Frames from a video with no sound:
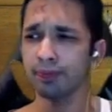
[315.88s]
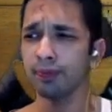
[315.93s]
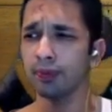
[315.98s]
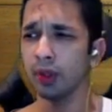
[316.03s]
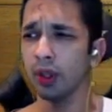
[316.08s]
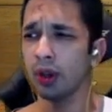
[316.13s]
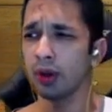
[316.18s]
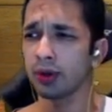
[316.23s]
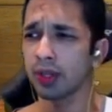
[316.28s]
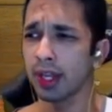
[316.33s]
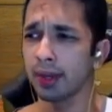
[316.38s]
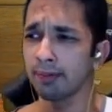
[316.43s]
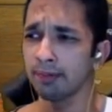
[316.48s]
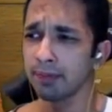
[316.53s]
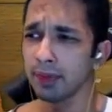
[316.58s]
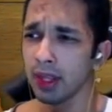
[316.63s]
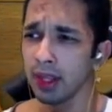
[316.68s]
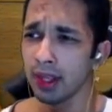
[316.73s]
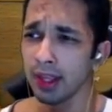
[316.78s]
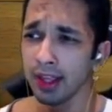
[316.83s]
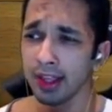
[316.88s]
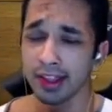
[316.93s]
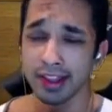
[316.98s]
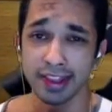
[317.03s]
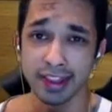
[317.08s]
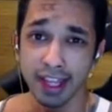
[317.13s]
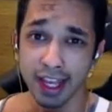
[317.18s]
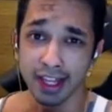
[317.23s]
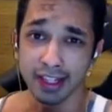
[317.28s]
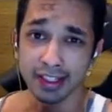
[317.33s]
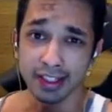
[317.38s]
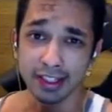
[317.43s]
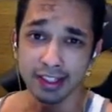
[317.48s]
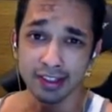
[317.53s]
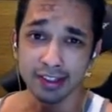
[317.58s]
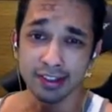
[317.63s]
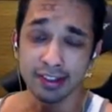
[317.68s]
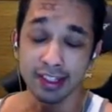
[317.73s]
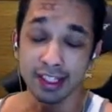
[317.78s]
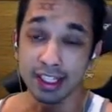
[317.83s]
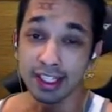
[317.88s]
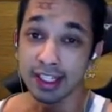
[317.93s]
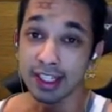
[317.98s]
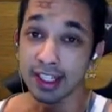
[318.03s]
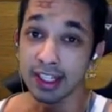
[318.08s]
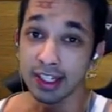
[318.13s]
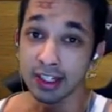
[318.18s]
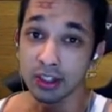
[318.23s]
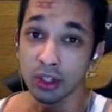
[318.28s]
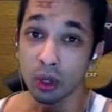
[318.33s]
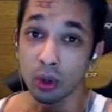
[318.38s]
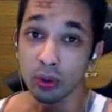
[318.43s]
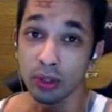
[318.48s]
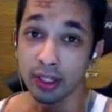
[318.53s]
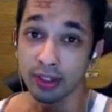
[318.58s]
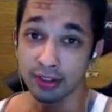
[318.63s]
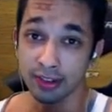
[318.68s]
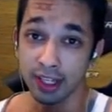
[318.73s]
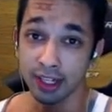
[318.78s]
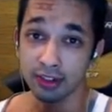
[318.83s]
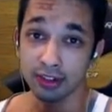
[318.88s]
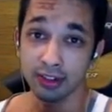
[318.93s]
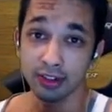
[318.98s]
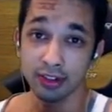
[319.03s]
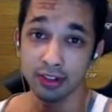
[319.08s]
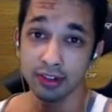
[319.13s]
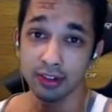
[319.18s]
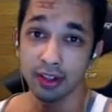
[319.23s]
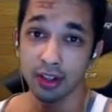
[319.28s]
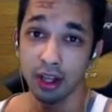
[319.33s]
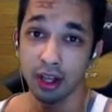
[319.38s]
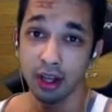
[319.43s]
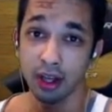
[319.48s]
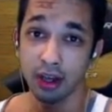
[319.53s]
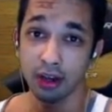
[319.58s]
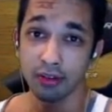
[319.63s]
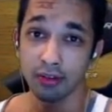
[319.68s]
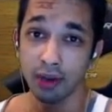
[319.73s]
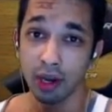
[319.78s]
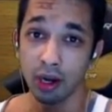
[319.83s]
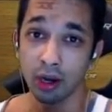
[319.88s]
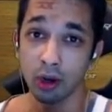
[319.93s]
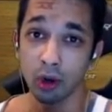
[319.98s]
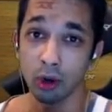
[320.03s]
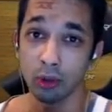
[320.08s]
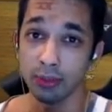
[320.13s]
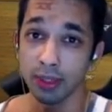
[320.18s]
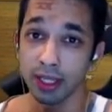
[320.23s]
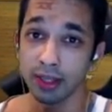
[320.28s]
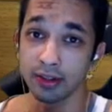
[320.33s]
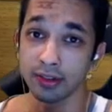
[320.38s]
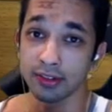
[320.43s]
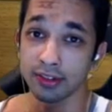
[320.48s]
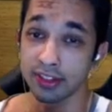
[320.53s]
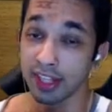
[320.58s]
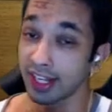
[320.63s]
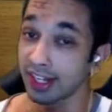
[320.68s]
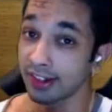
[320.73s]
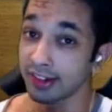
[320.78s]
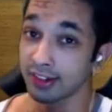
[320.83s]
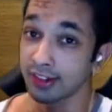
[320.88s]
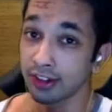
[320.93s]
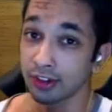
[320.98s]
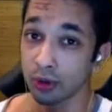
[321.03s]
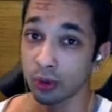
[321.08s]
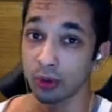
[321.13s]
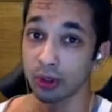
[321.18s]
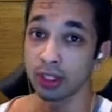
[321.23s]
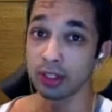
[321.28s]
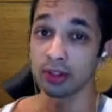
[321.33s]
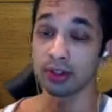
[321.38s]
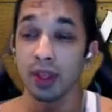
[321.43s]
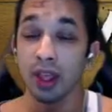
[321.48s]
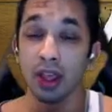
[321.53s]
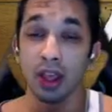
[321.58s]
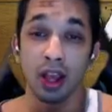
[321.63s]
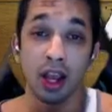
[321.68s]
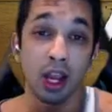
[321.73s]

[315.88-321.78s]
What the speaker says: Okay, that is the encoding section of our OBS settings tutorials.